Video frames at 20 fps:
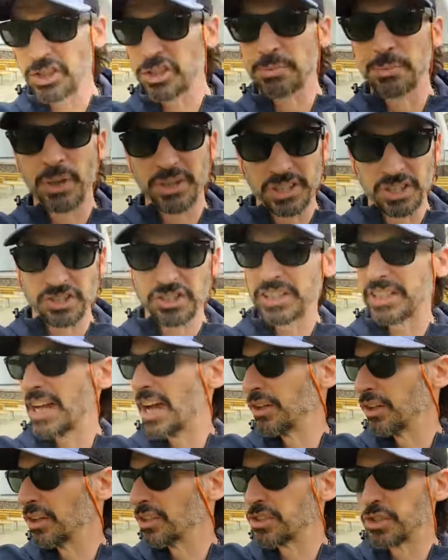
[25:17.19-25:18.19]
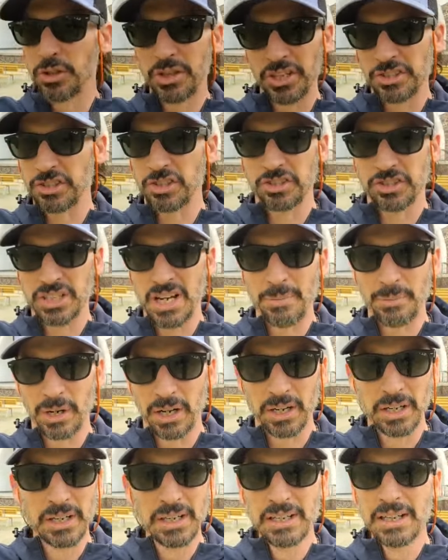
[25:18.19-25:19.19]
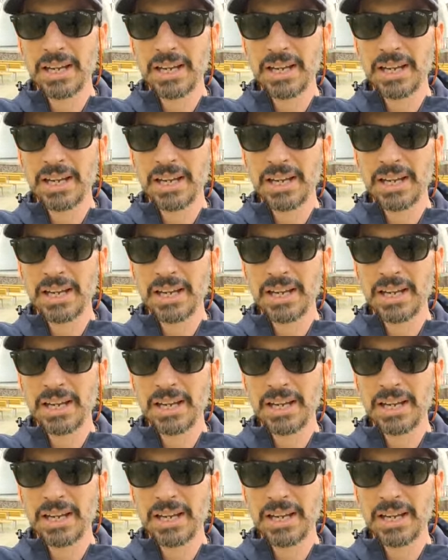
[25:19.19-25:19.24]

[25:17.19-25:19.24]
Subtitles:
Let's put this together. Let's do this this summer.